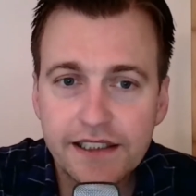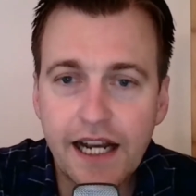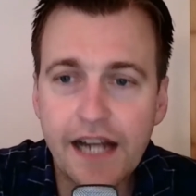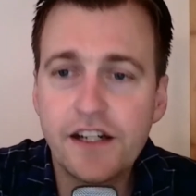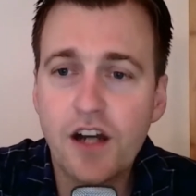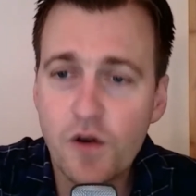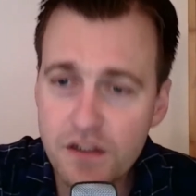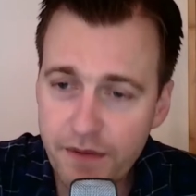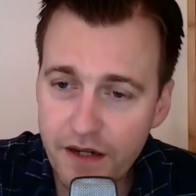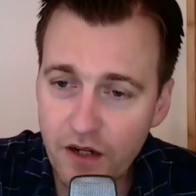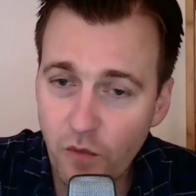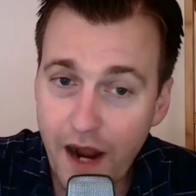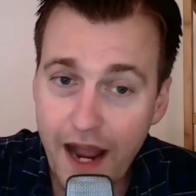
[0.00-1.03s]
I know it's
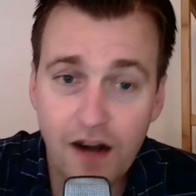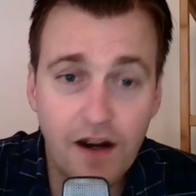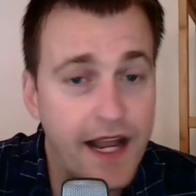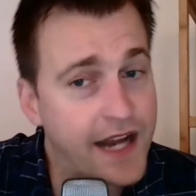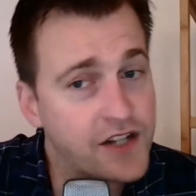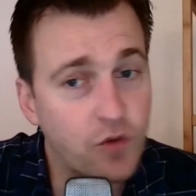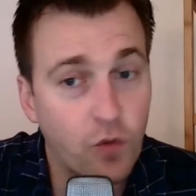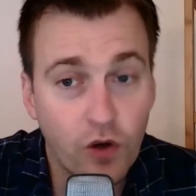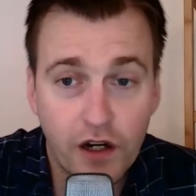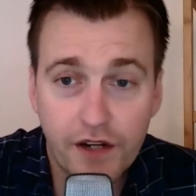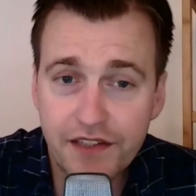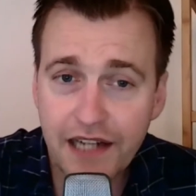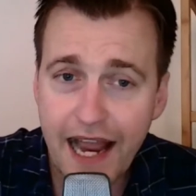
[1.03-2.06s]
been a while. I had to
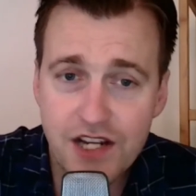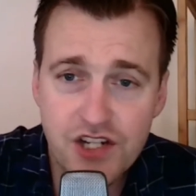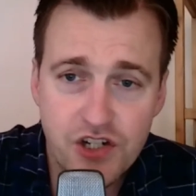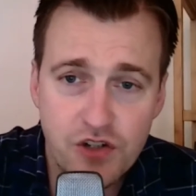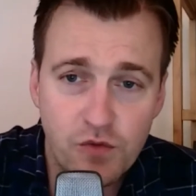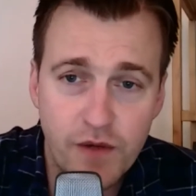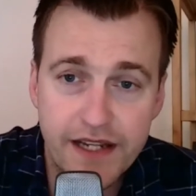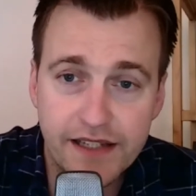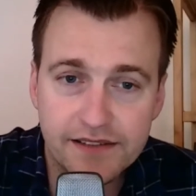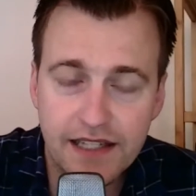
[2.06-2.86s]
work the last 2 weeks,